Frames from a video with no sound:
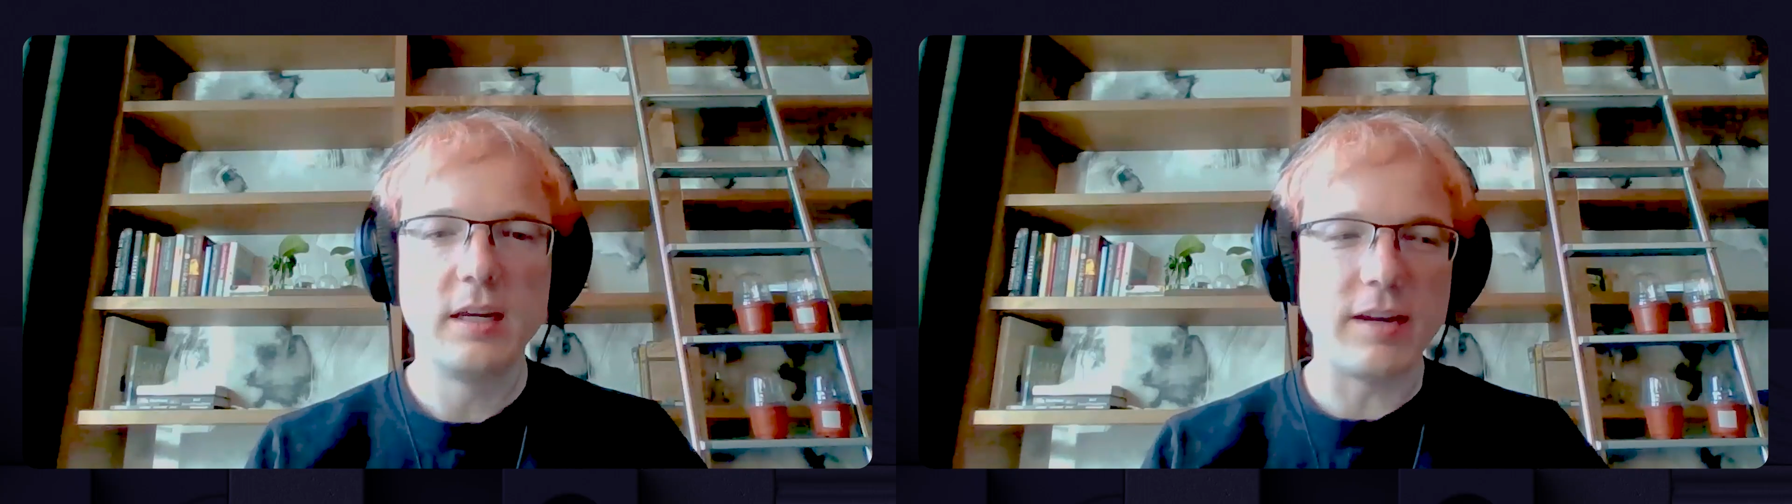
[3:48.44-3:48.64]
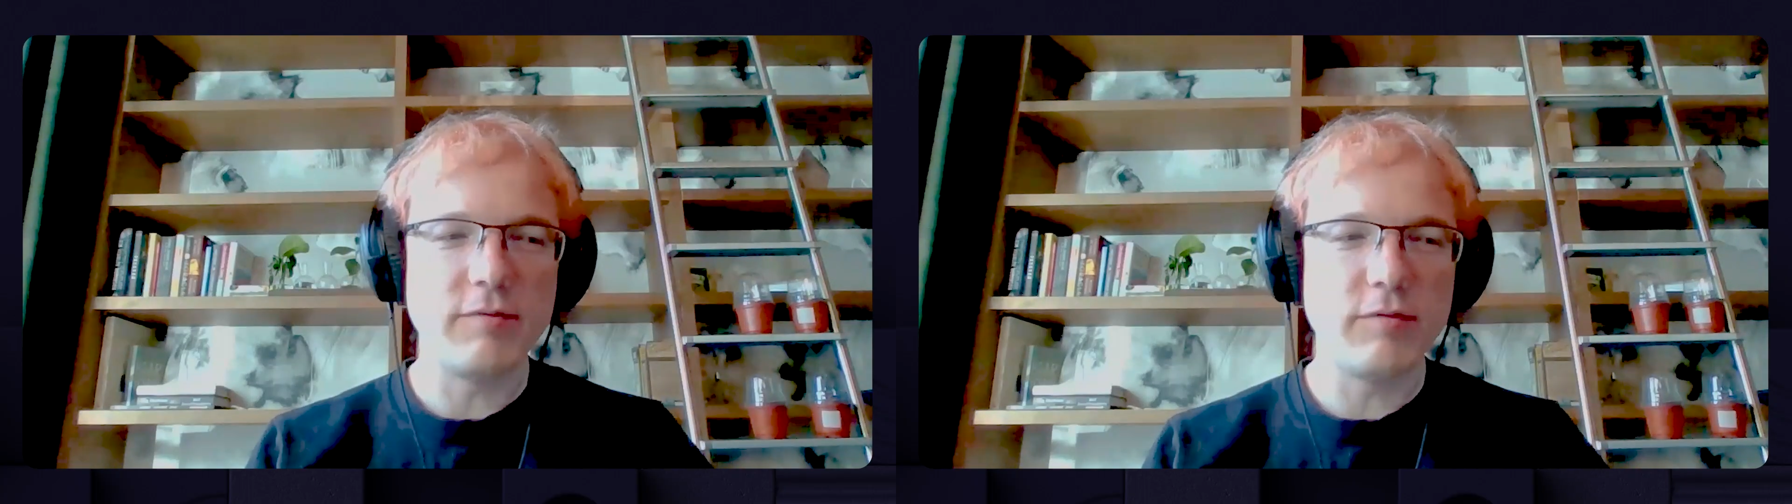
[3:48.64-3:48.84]

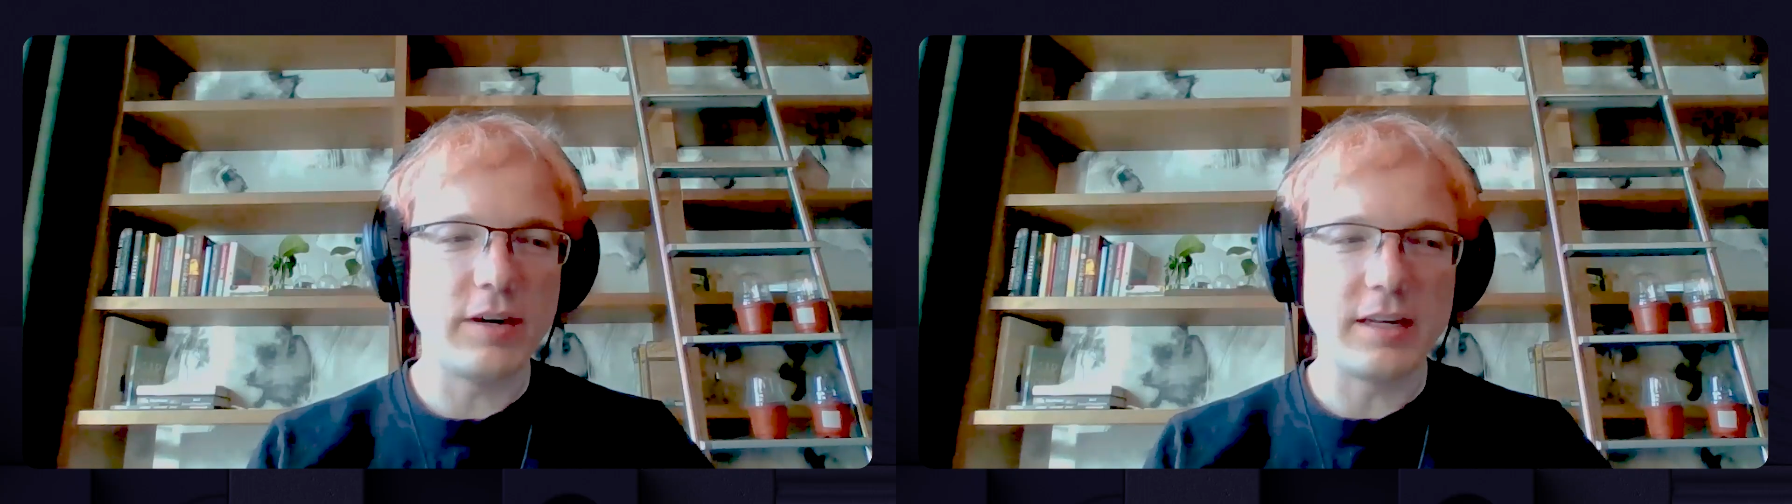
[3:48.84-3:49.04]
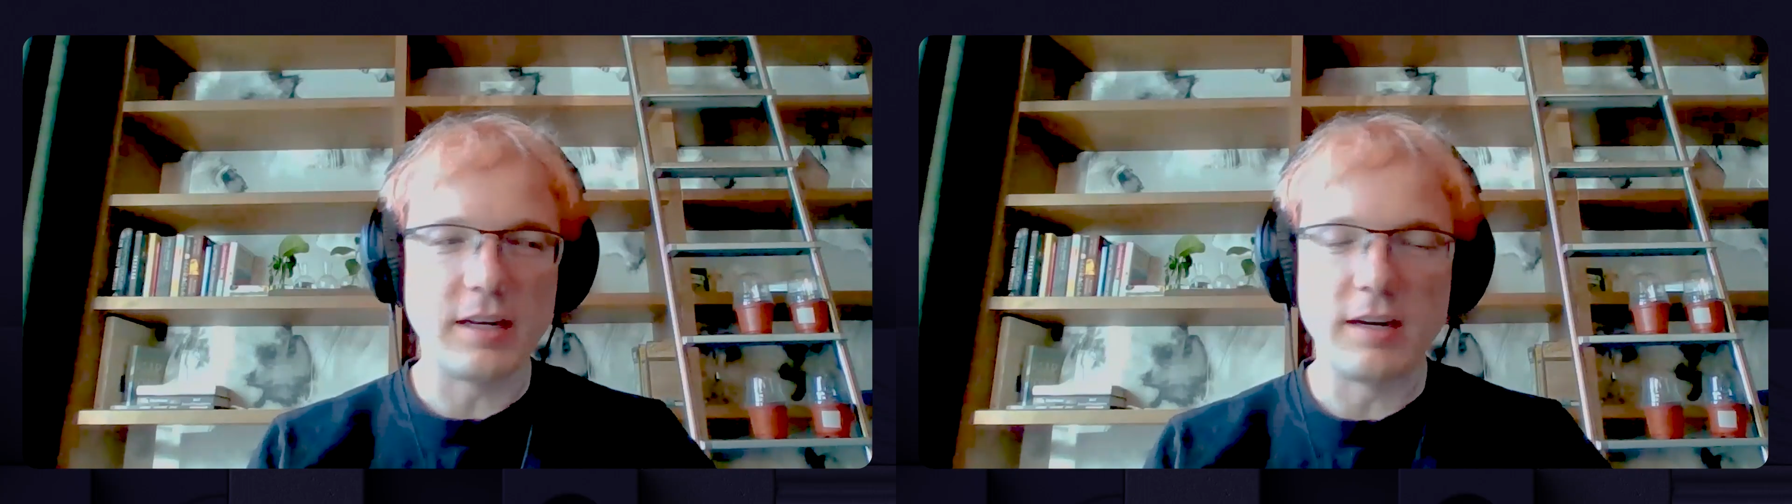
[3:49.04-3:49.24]
I'm
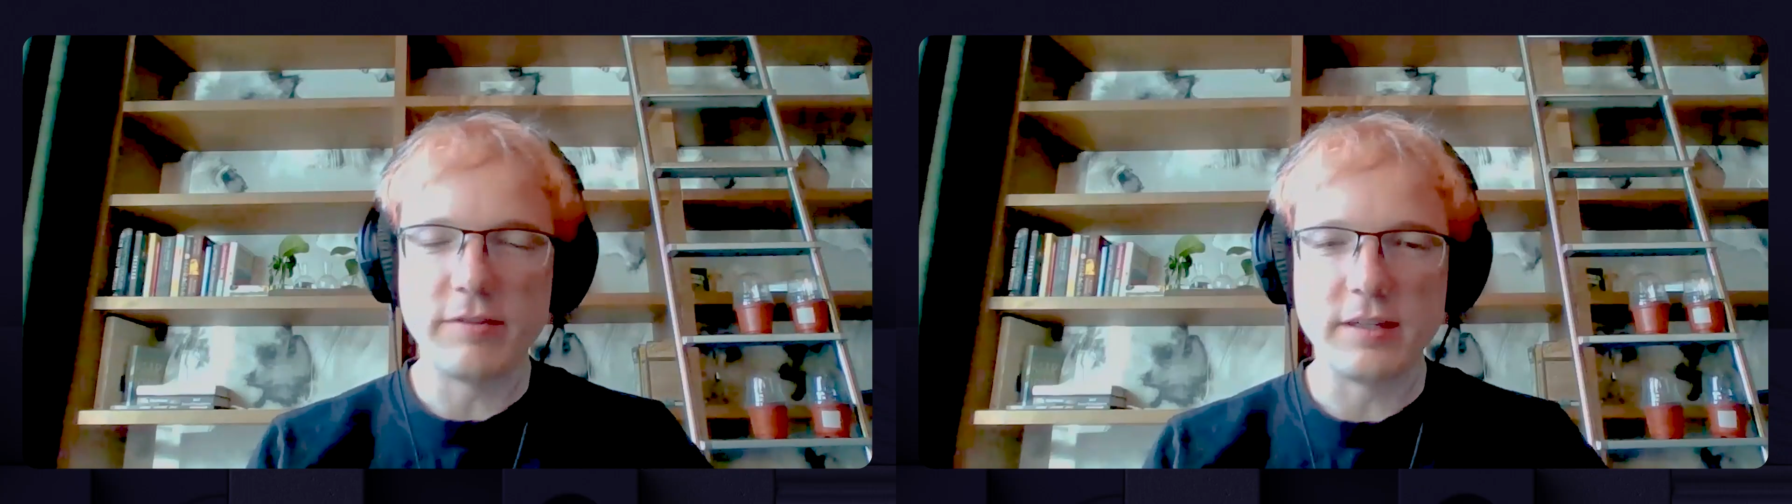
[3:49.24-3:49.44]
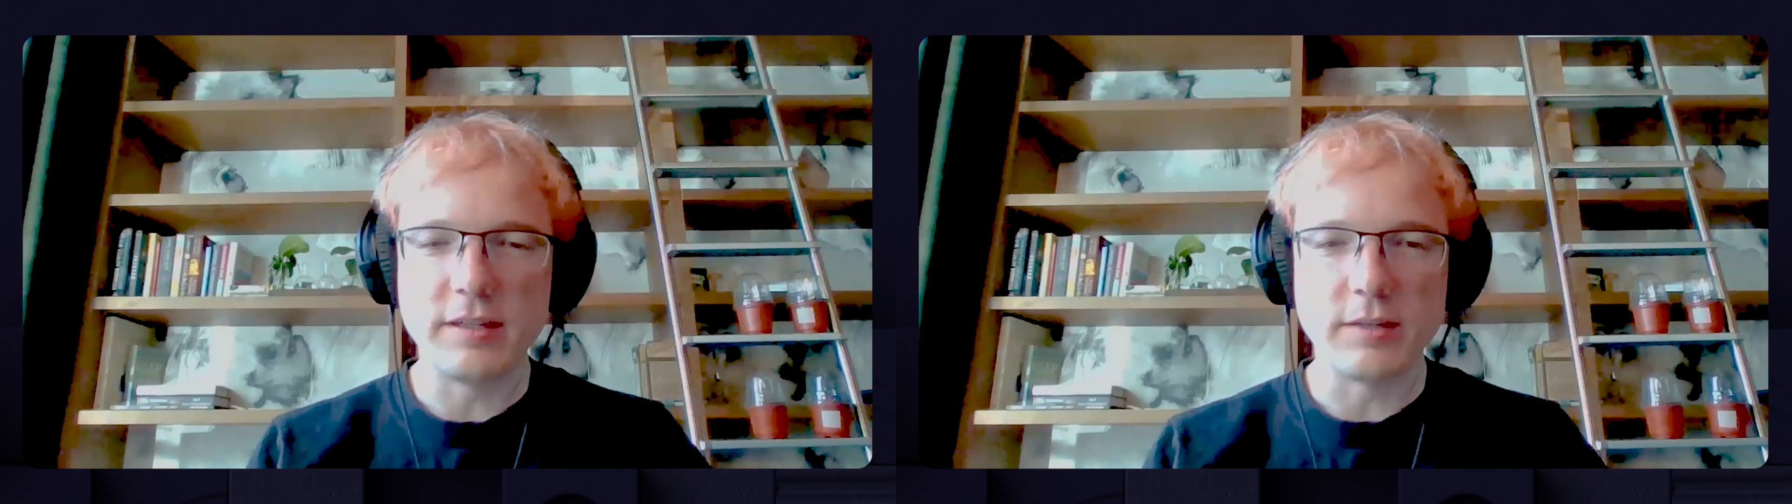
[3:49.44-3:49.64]
very
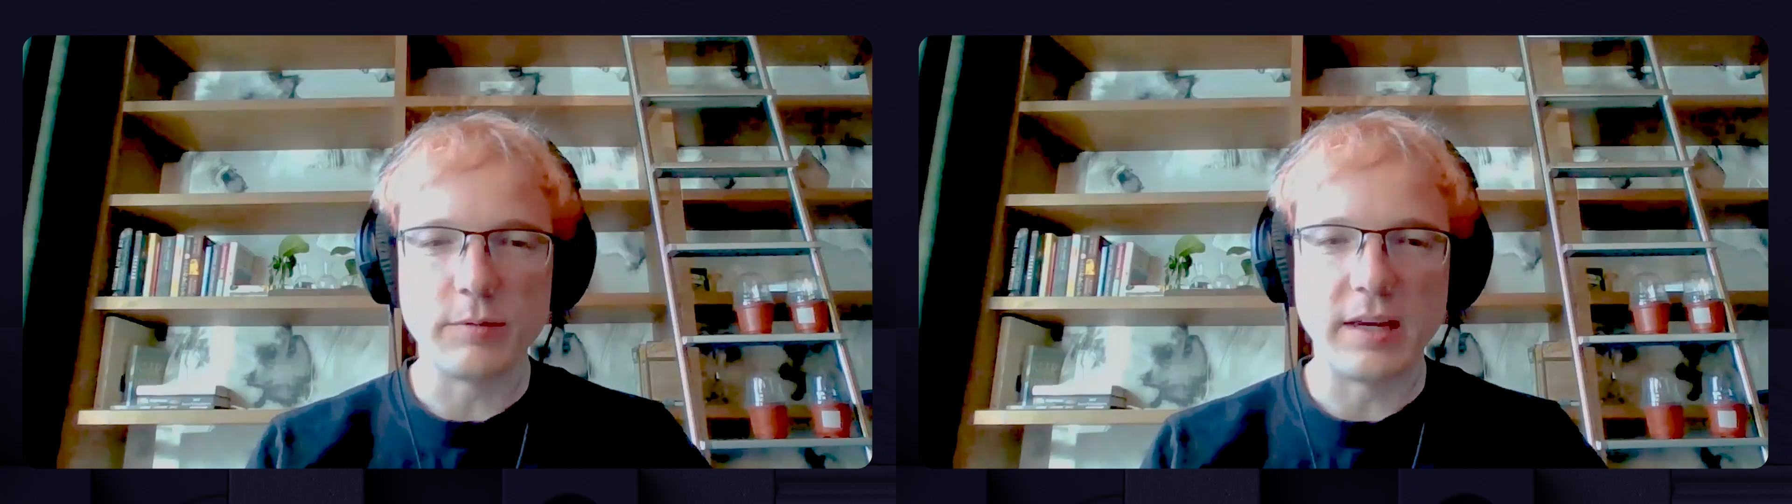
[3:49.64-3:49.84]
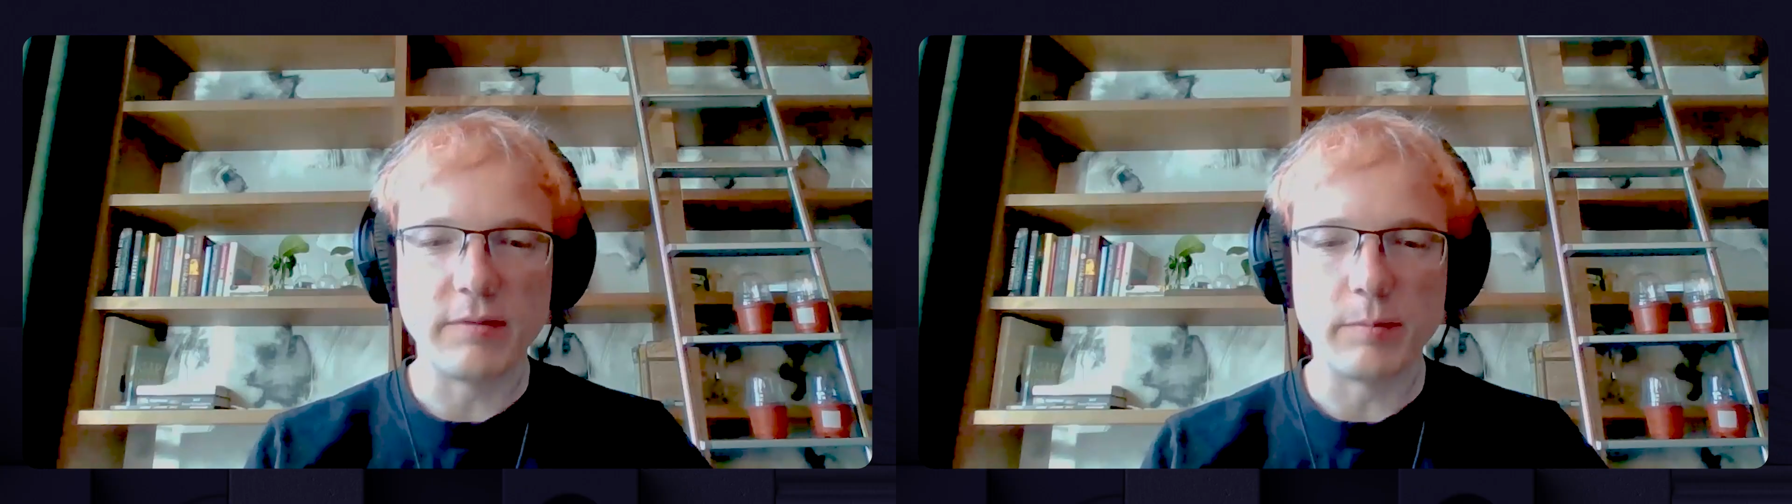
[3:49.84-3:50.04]
confident that we
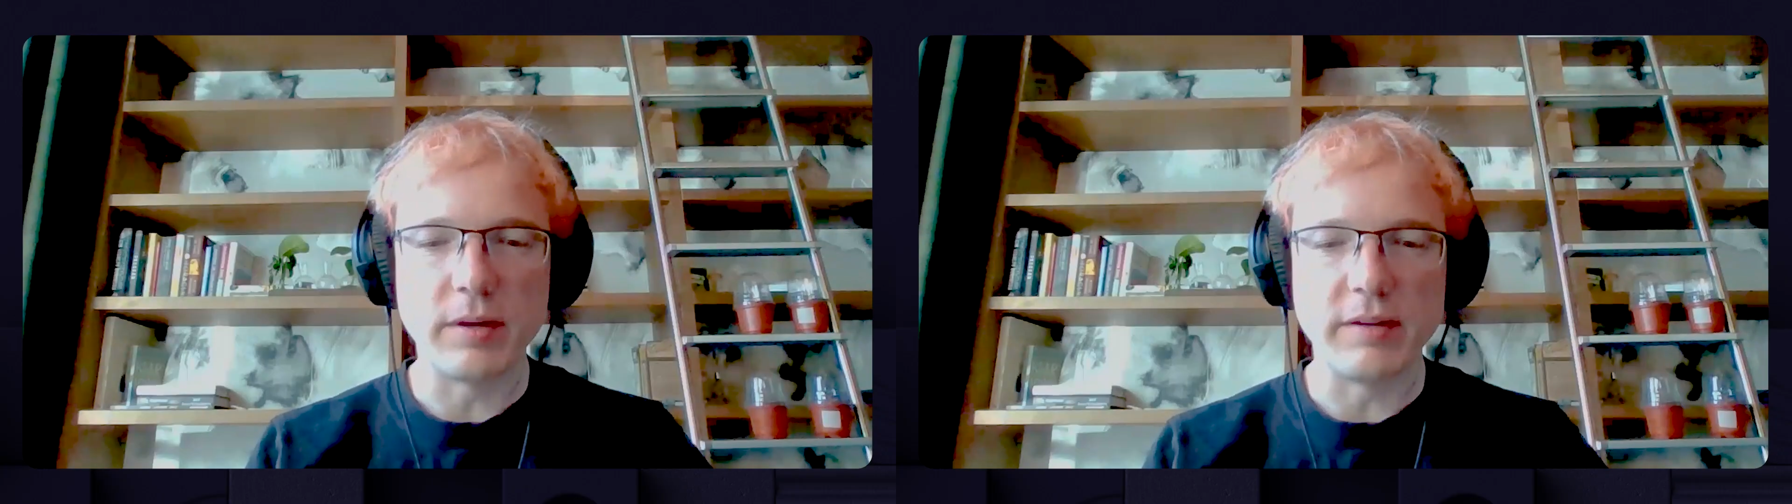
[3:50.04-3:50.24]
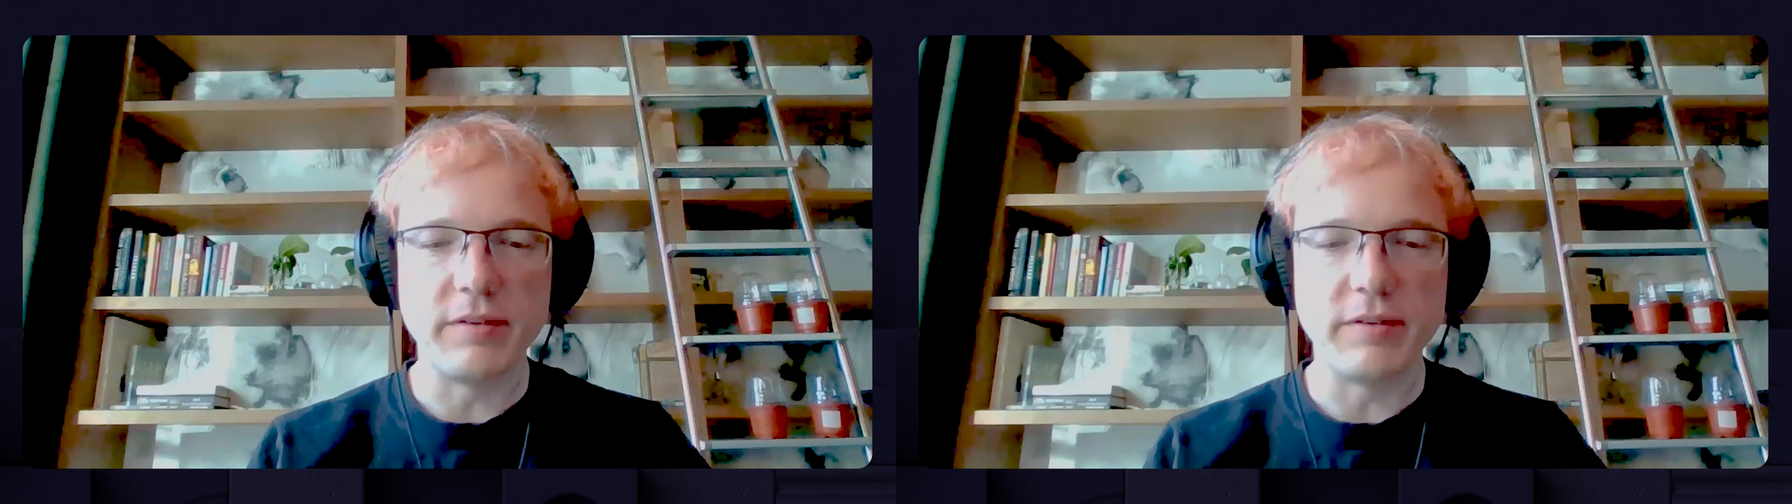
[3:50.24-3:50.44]
have a
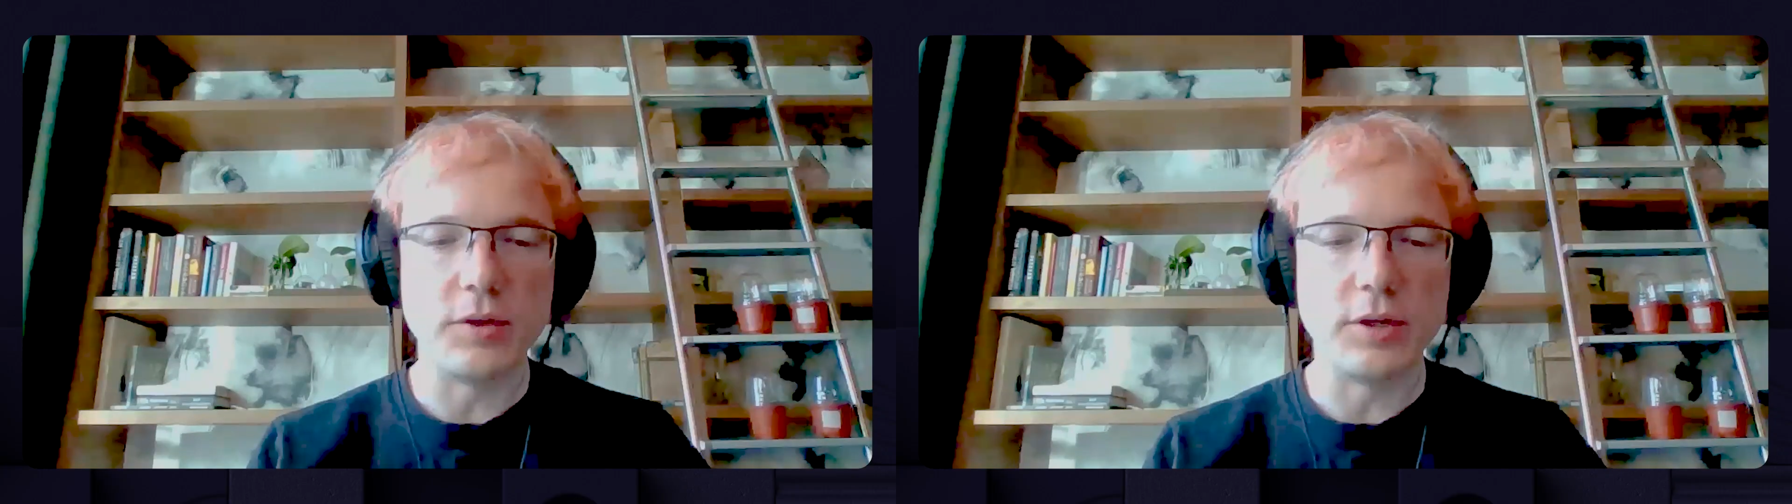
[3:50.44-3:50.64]
bright future.